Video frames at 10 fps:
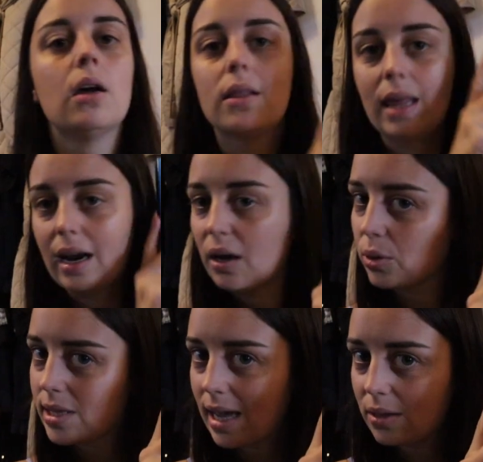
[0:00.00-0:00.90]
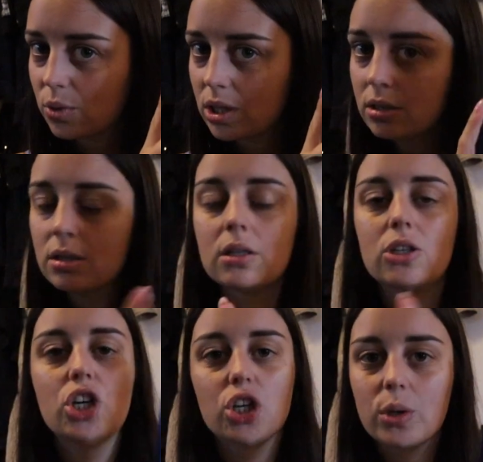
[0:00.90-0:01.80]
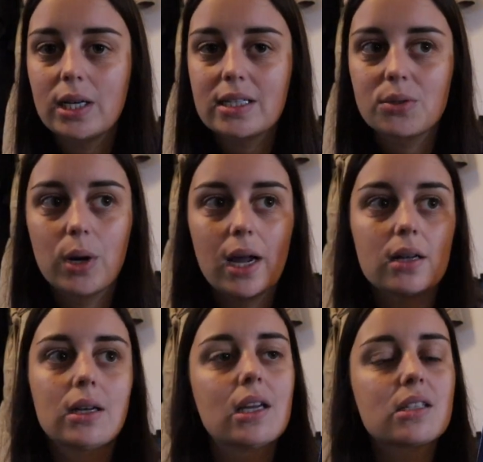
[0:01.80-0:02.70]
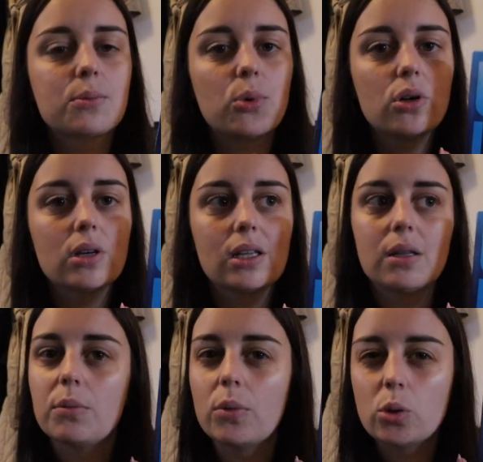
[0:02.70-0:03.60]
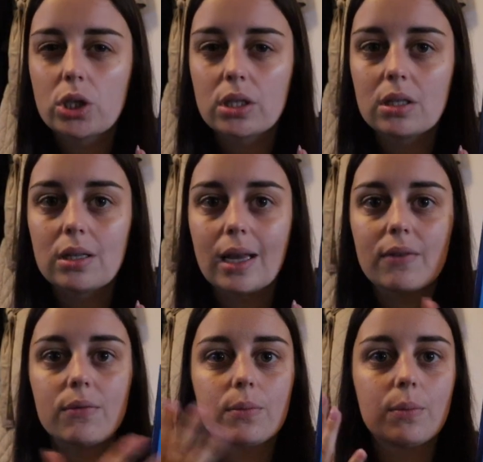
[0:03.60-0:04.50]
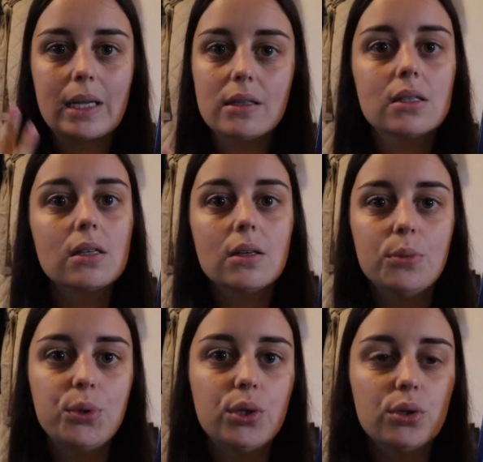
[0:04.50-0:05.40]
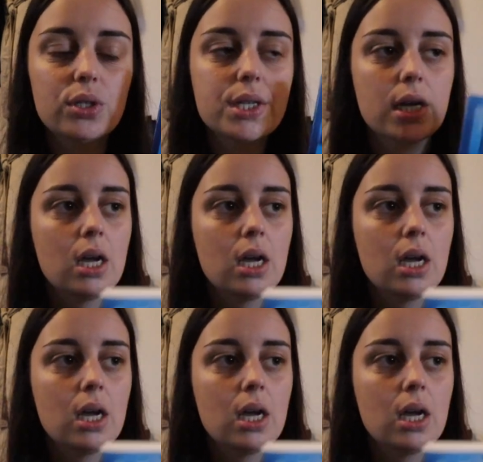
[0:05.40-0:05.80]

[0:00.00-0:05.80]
Then I read that one. Good one as well. Here's more an emotional, like mental abuse.